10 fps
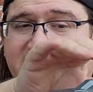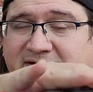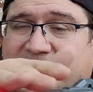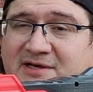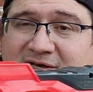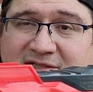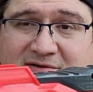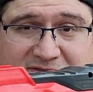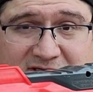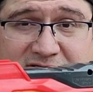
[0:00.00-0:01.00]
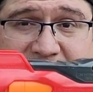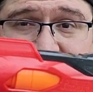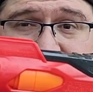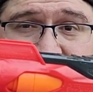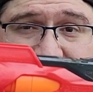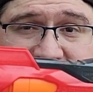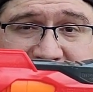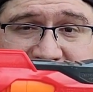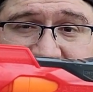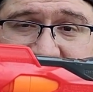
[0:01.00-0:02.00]
grip that was also a Mega
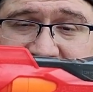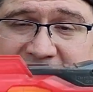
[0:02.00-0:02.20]
Master Key.